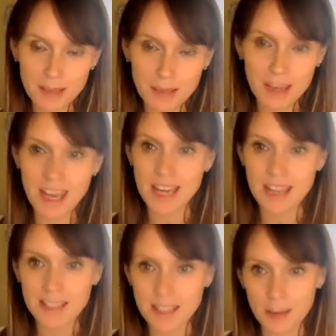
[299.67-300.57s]
a
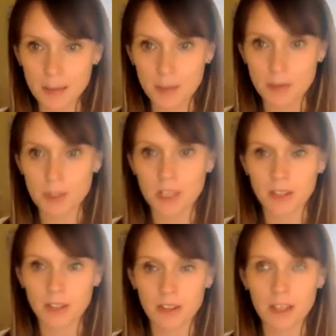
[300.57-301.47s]
case that was
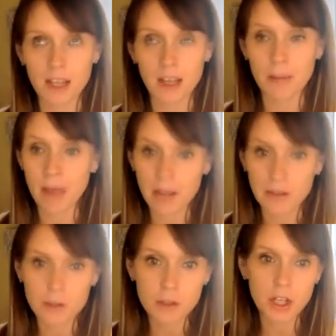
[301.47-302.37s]
particularly
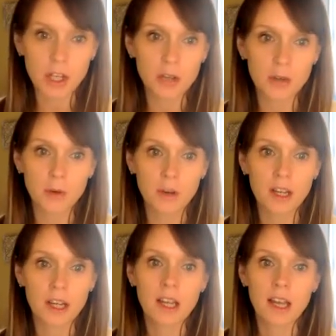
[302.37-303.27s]
impactful to you
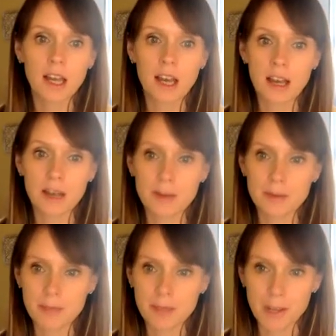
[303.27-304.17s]

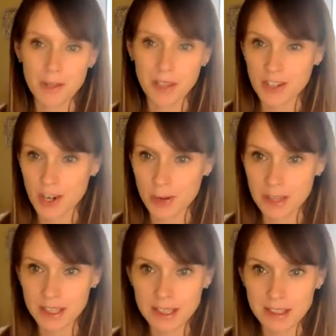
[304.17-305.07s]
that you'd like to share with us?